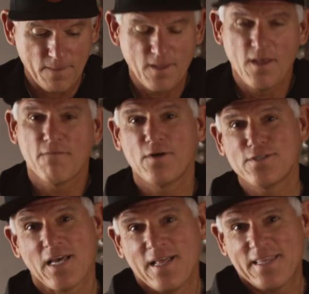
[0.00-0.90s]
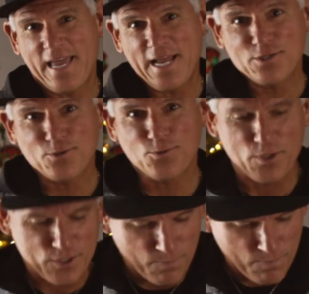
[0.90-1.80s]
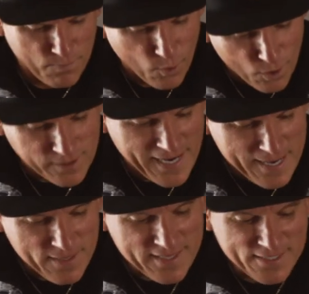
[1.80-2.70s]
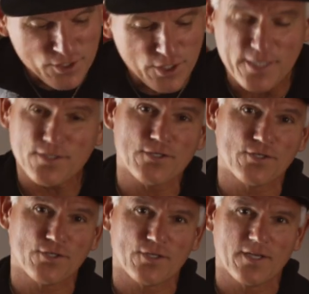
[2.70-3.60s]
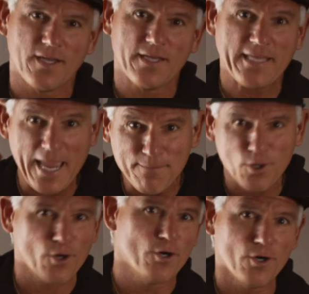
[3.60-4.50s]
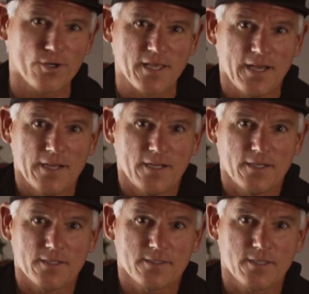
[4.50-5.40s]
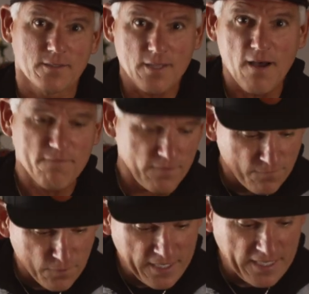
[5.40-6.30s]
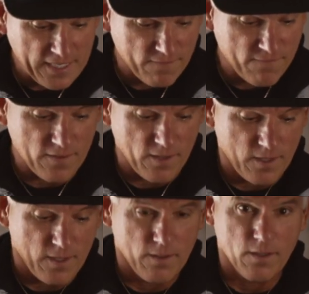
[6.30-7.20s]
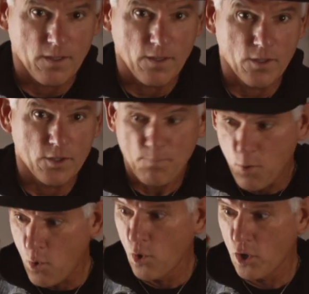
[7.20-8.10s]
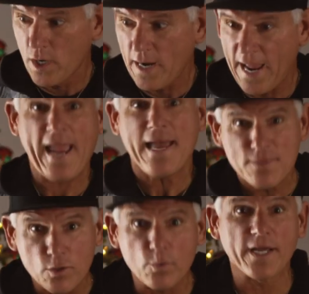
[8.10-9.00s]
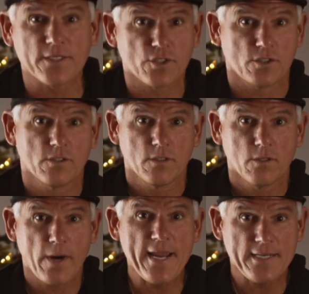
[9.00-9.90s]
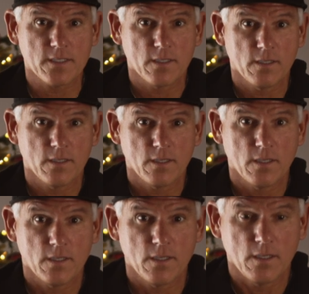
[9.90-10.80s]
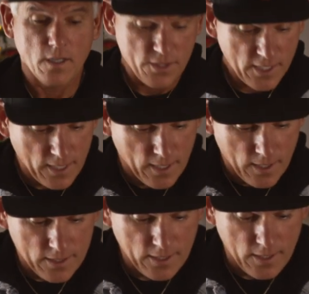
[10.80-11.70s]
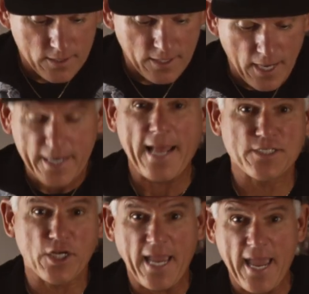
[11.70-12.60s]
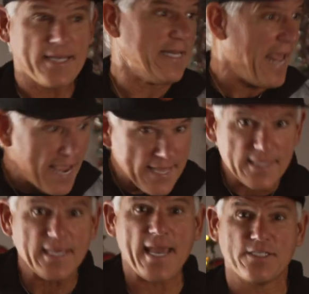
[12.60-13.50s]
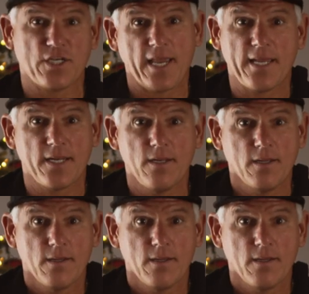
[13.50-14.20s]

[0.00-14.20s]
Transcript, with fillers: Friends, the angels were proclaiming that Jesus came to earth to love and forgive the poor and the rich, right? the, the, the uneducated and the educated,